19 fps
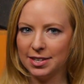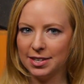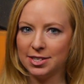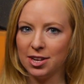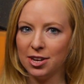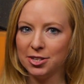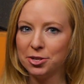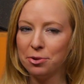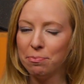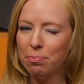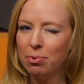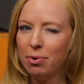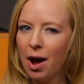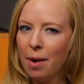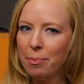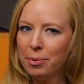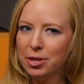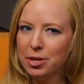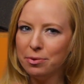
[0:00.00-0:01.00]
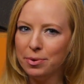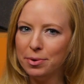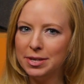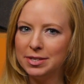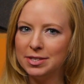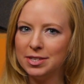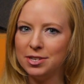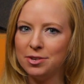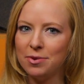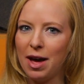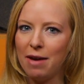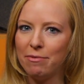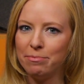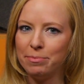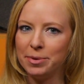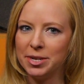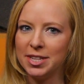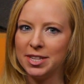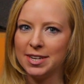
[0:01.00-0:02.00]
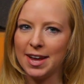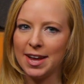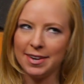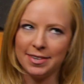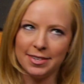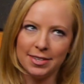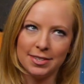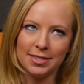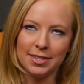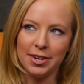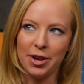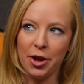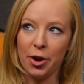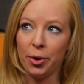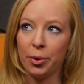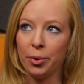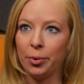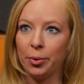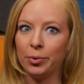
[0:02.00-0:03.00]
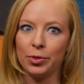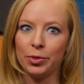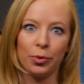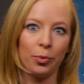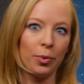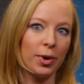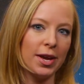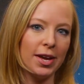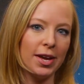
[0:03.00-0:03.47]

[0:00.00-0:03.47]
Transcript: It's also probably the reason you haven't been to the dentist in, oh, three